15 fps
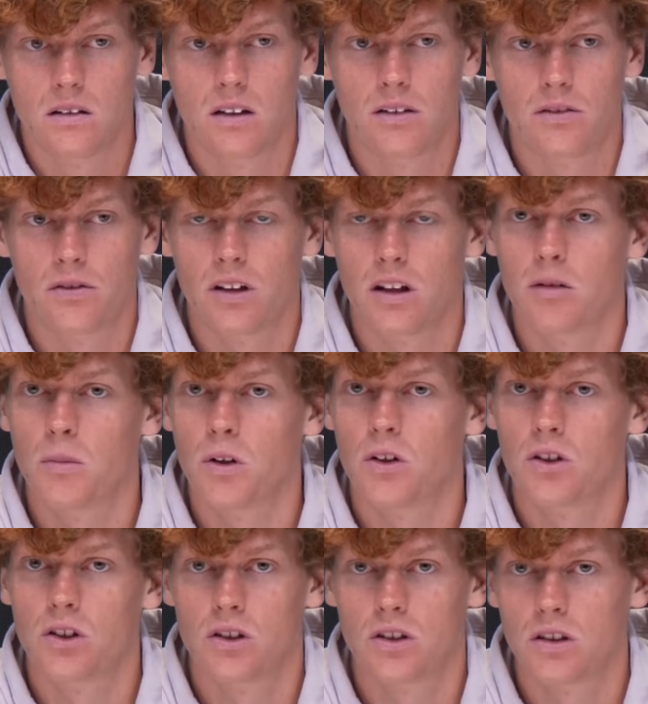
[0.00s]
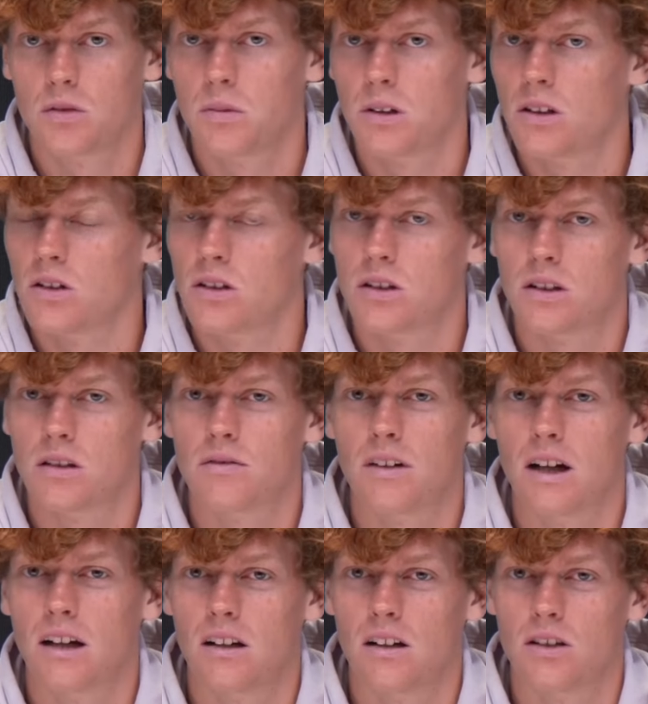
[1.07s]
different emotions, because a
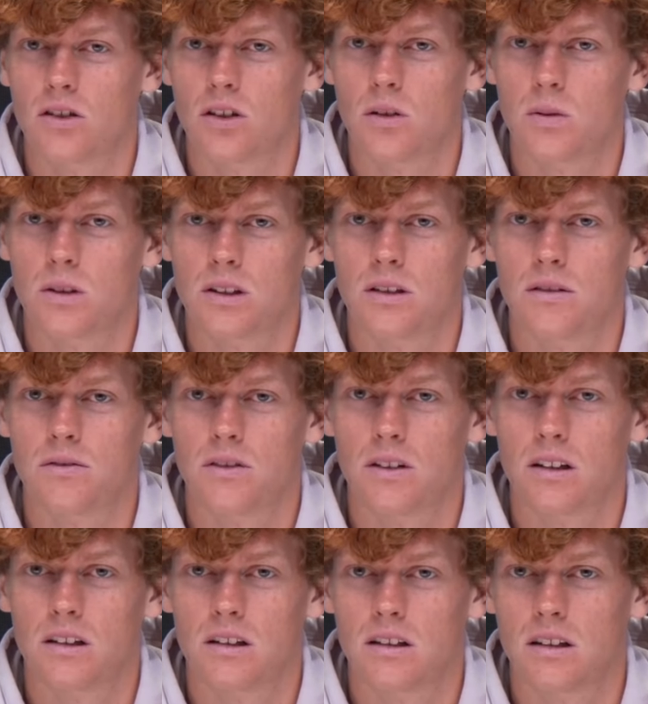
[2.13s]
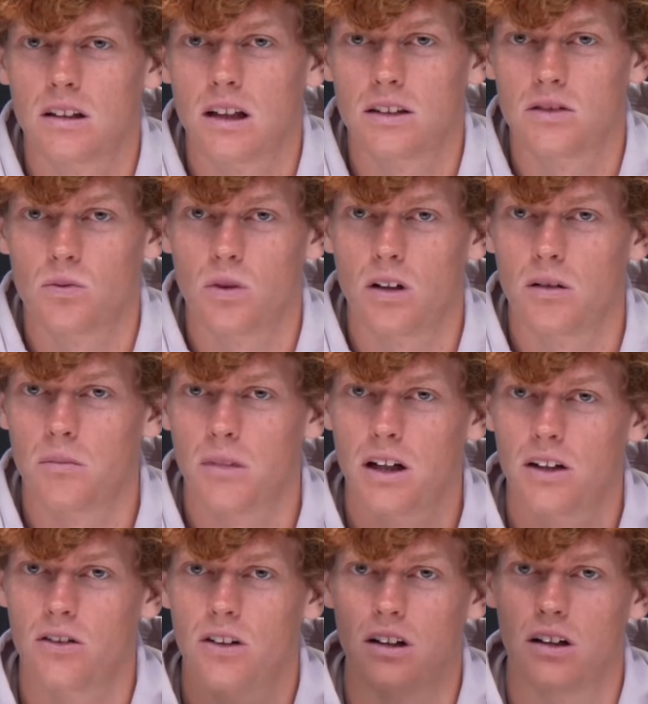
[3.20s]
final is always different. It doesn't really
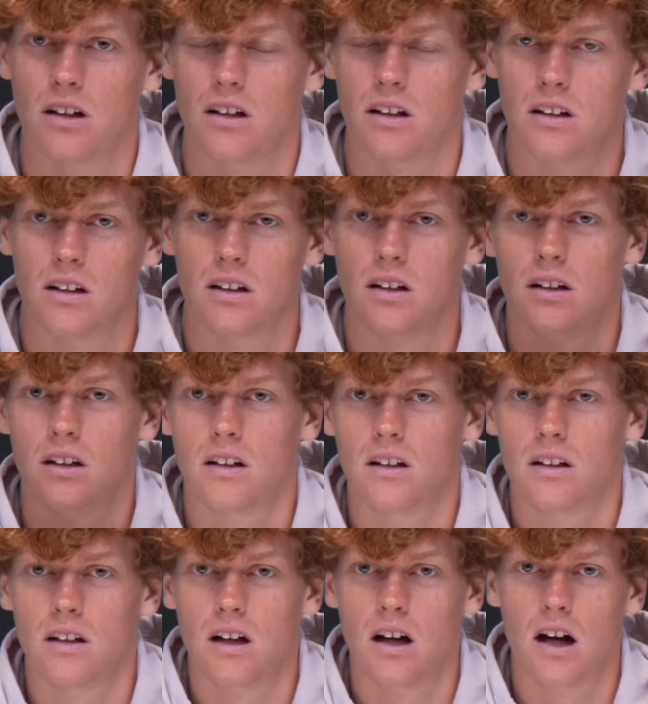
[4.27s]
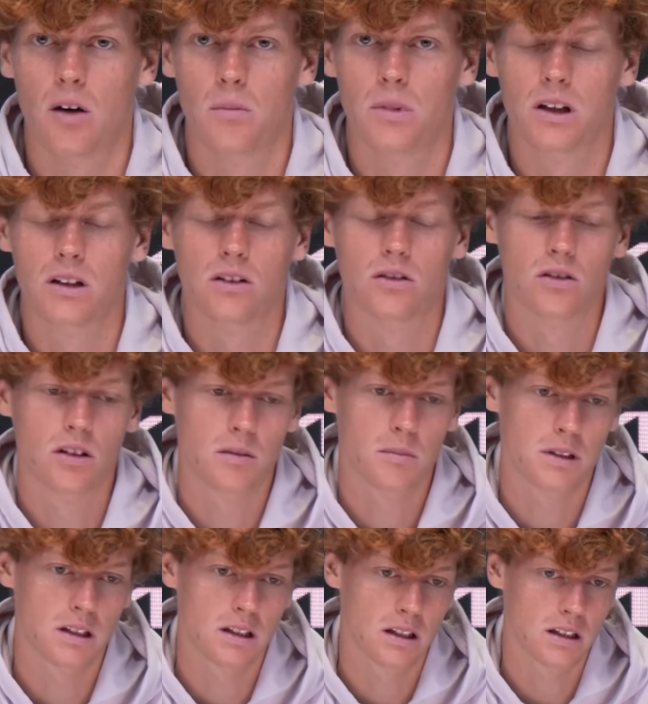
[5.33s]
matter the how big the
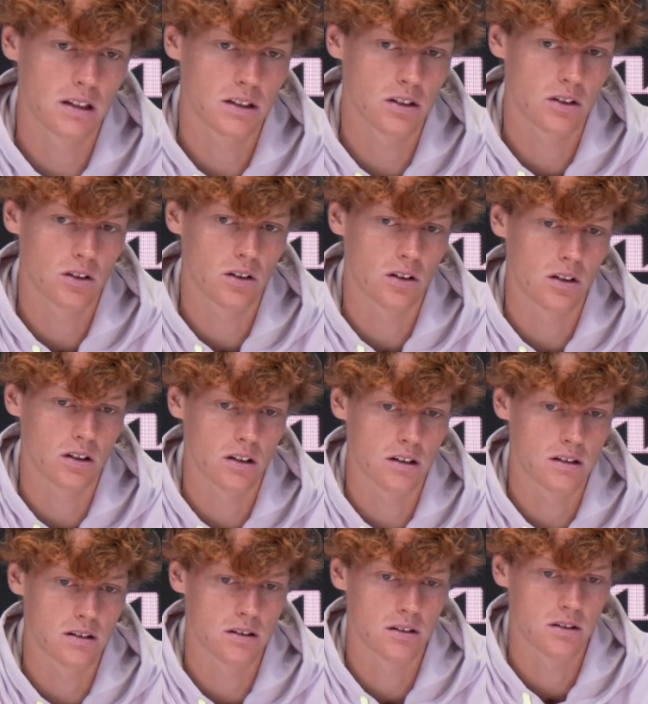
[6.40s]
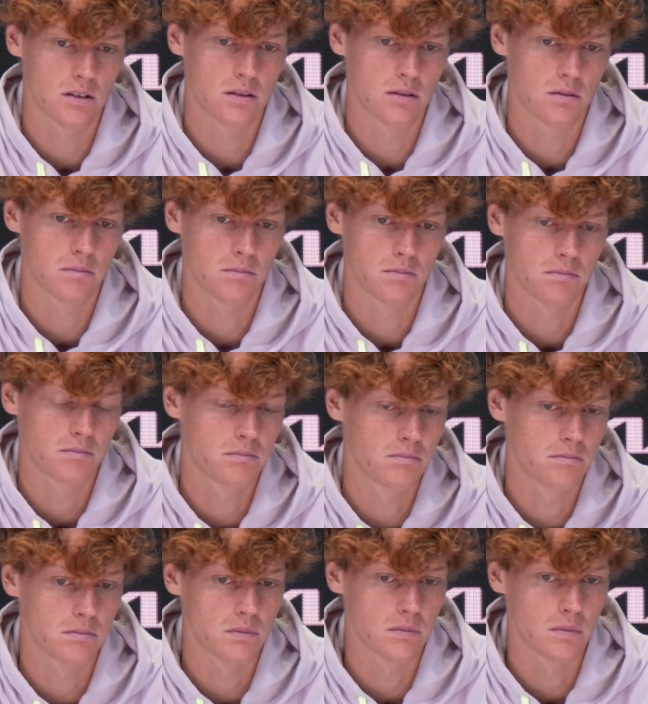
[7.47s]
tournament is. So it's,
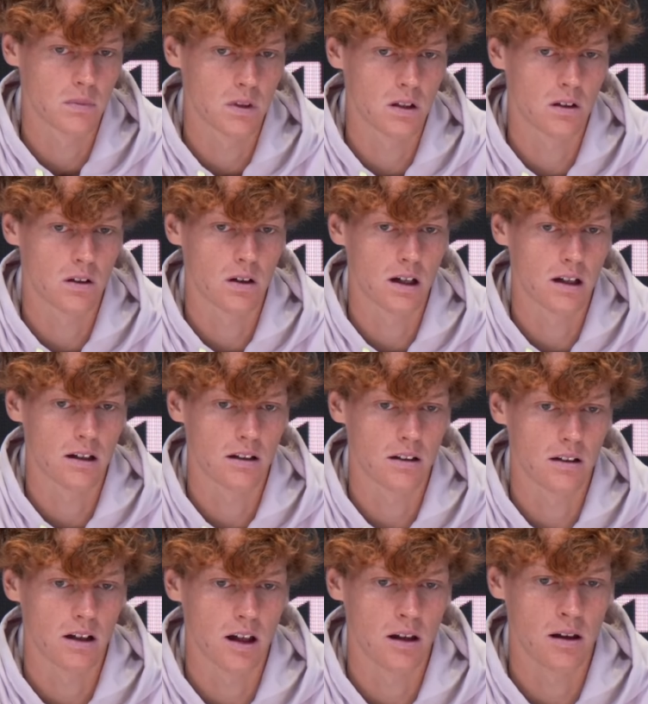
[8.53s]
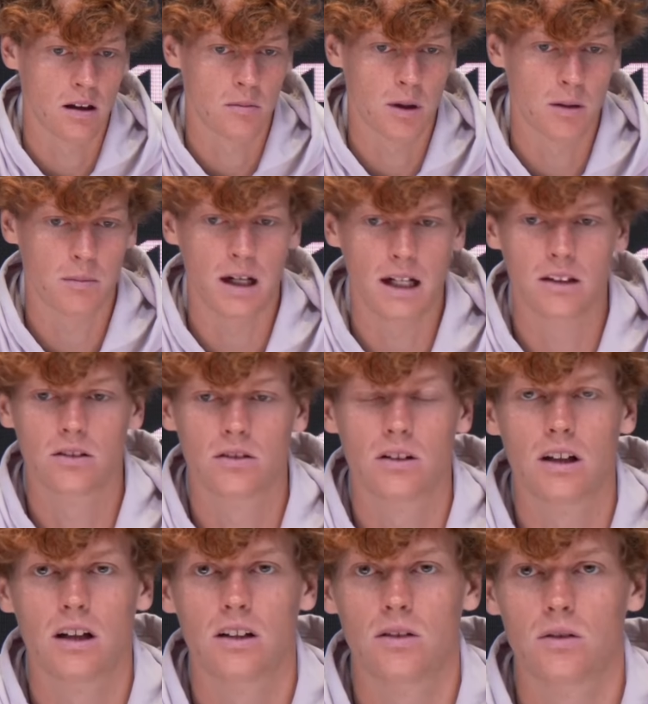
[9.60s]
you know, I in my mind
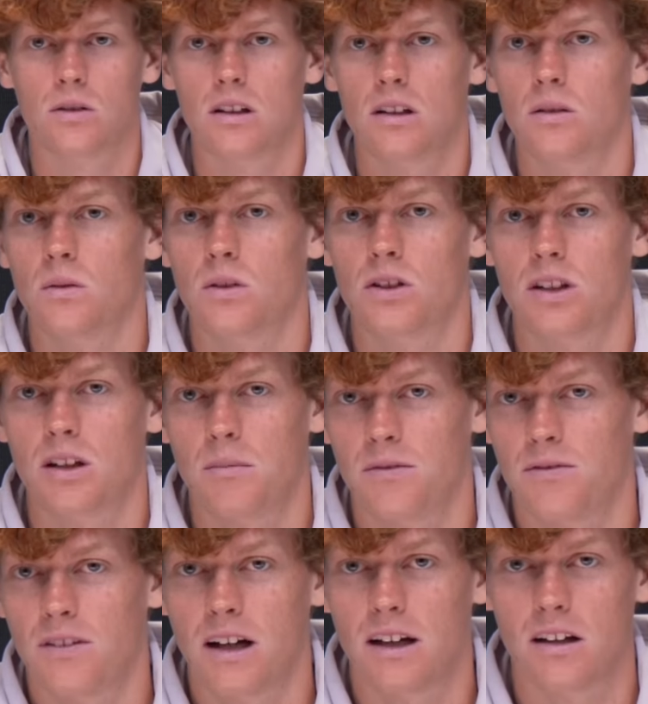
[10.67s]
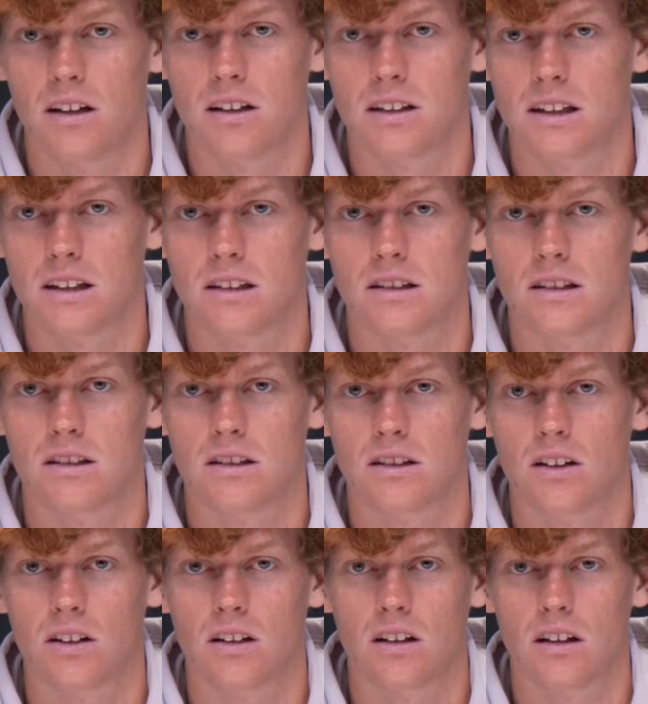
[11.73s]
today I knew that it was semi-final. It's
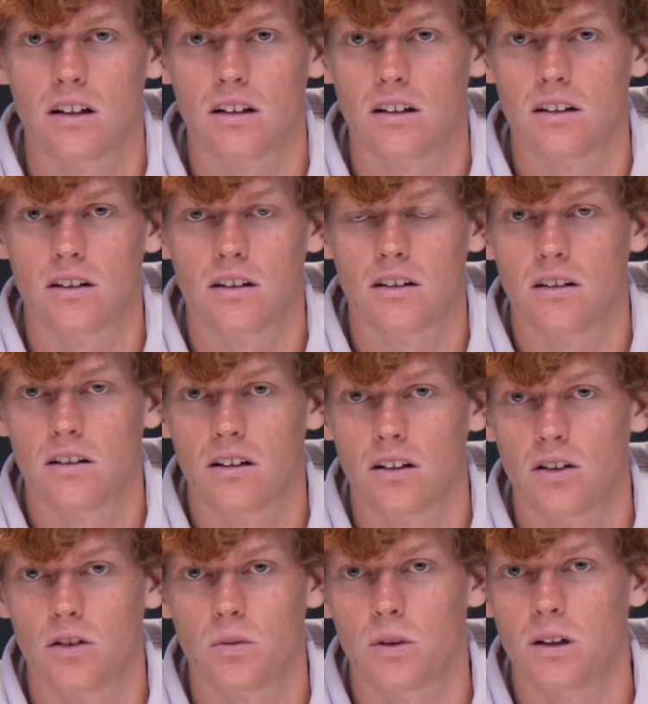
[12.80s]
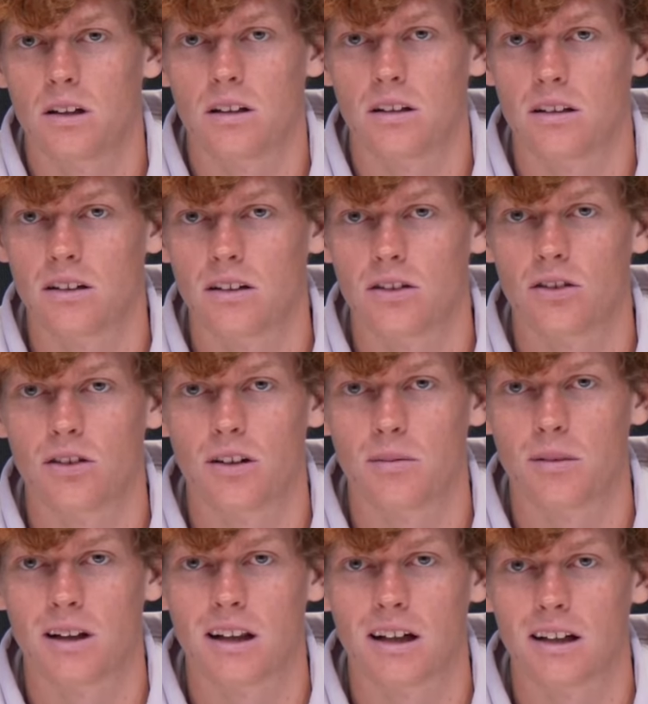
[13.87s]
not that you win the
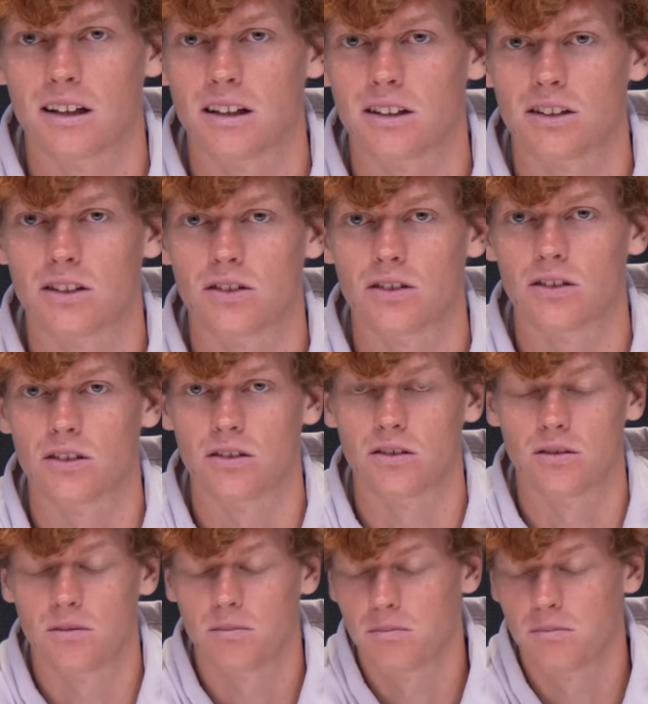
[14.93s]
tournament like this. So